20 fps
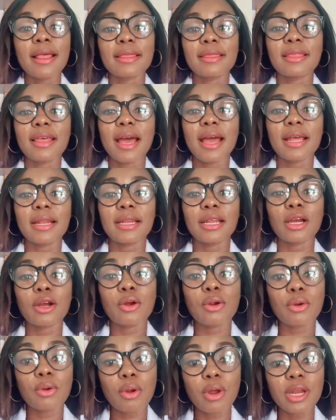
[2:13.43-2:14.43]
that a
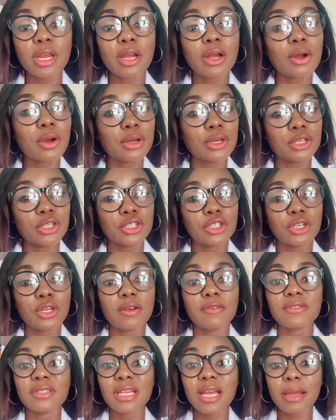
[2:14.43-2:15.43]
chronic condition
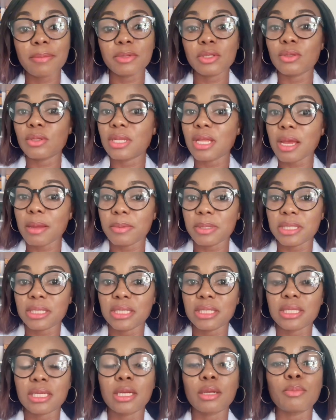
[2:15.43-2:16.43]
of type 2
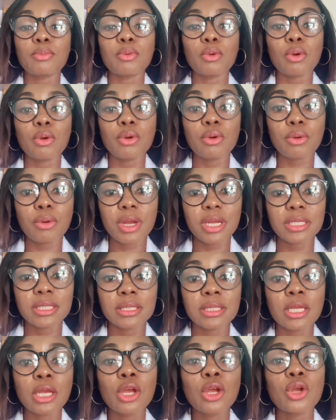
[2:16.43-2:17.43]
diabetes can
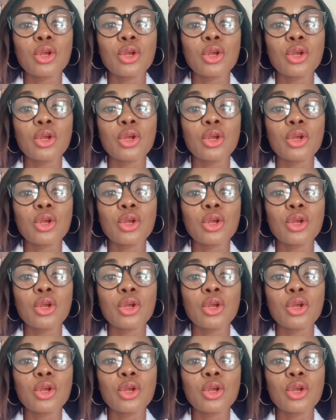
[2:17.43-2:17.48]
progress